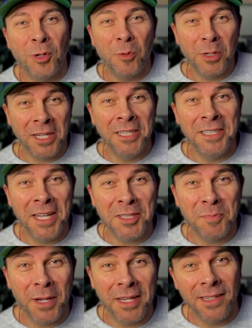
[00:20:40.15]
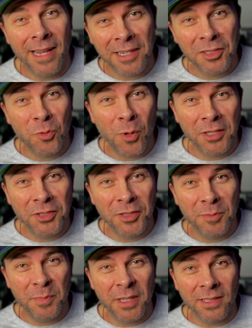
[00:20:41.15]
I want to condense my next
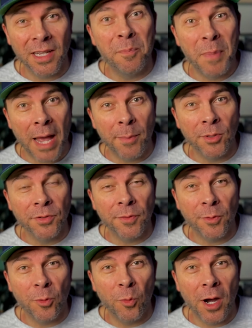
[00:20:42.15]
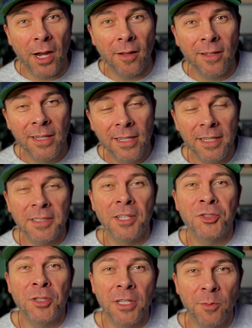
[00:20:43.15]
question because I babbled for a while.
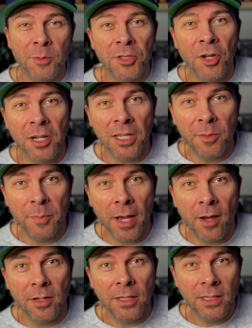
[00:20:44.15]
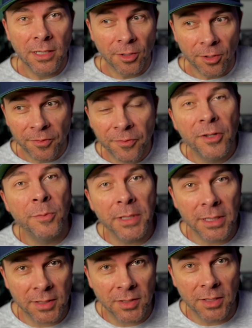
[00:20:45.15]
Essentially, I was talking about you're filming
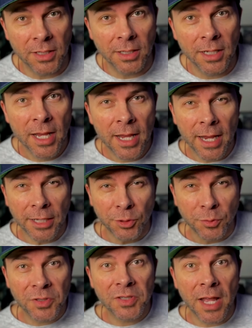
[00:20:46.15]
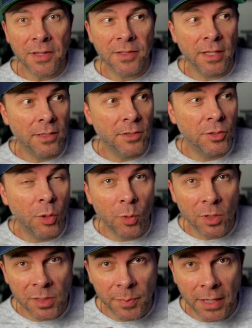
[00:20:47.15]
a scene and you sense that a door
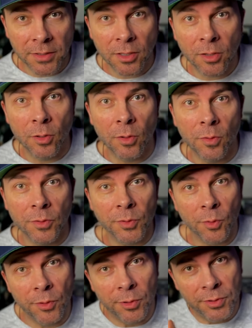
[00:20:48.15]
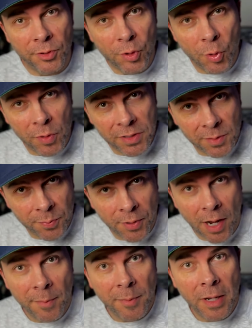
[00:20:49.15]
is about to close or there's a noisy
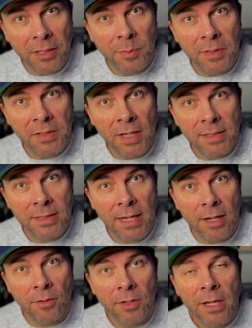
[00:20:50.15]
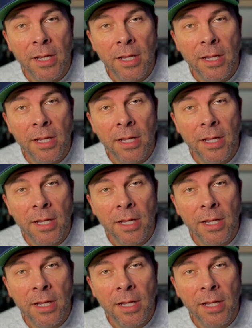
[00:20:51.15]
prop about to be set down.